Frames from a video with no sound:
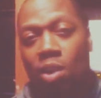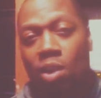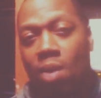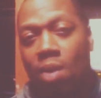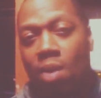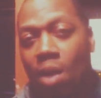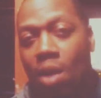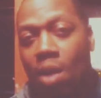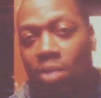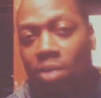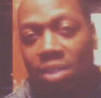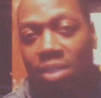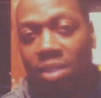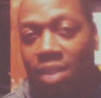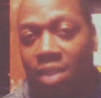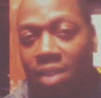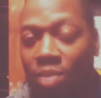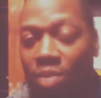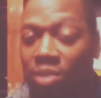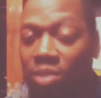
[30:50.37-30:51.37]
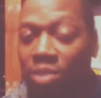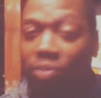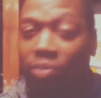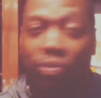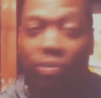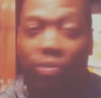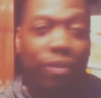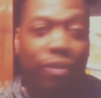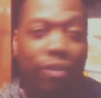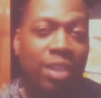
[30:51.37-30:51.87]
I was
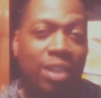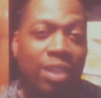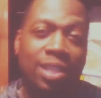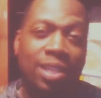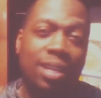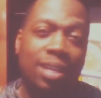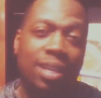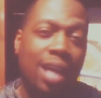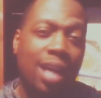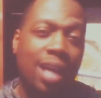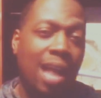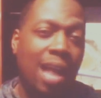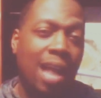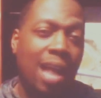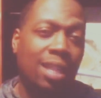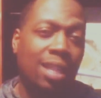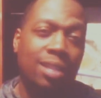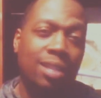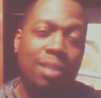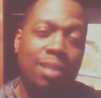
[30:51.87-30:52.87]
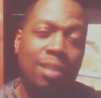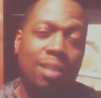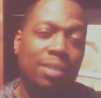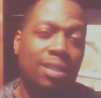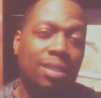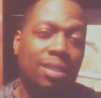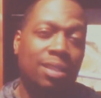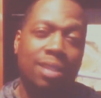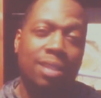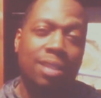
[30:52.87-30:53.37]
fresh into college. I'm gonna just
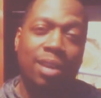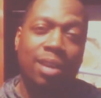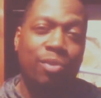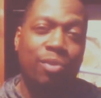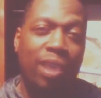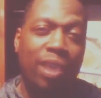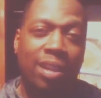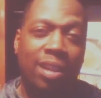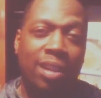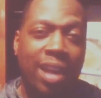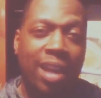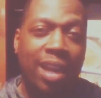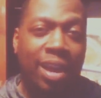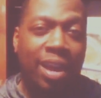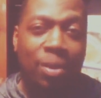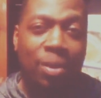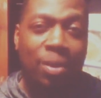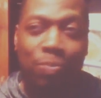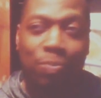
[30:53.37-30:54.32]
tell you right now.